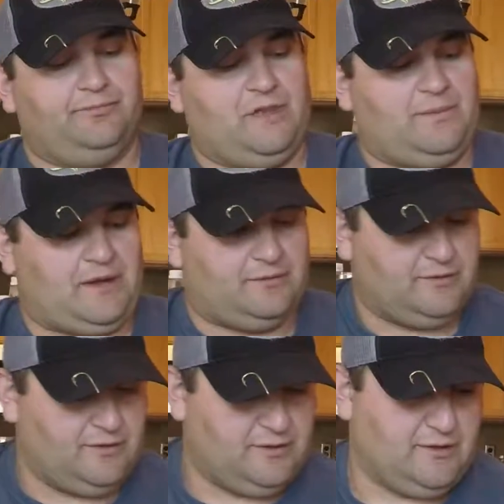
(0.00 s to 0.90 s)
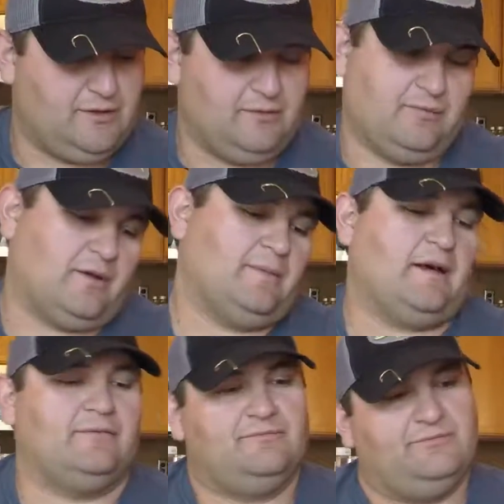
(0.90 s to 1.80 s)
Not bad. Probably
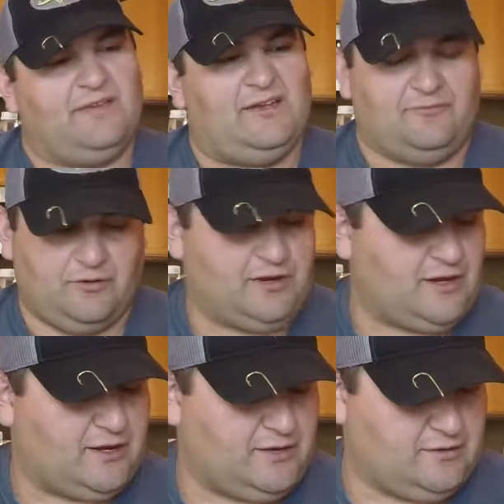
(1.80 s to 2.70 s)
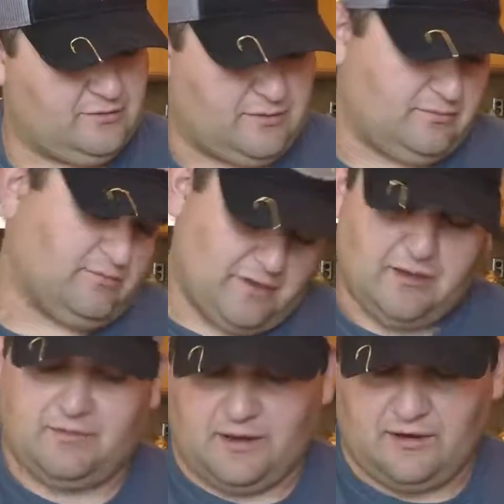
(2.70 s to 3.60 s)
about $8.49 here. Yep.
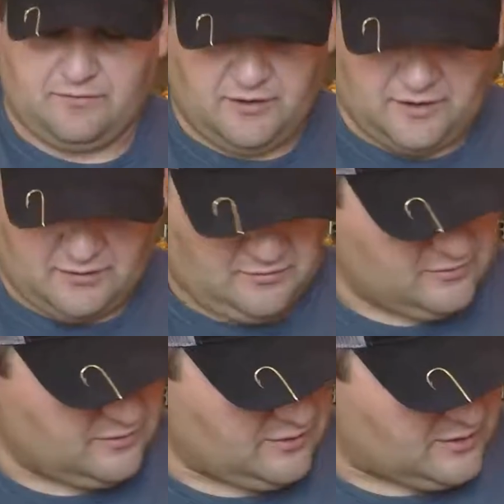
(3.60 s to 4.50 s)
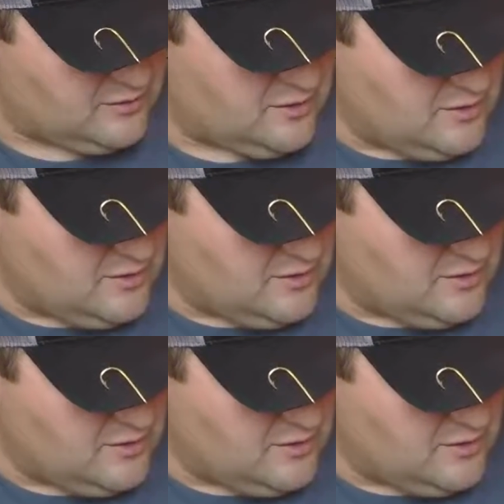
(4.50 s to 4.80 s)
Yeah, about $8.49. Alright.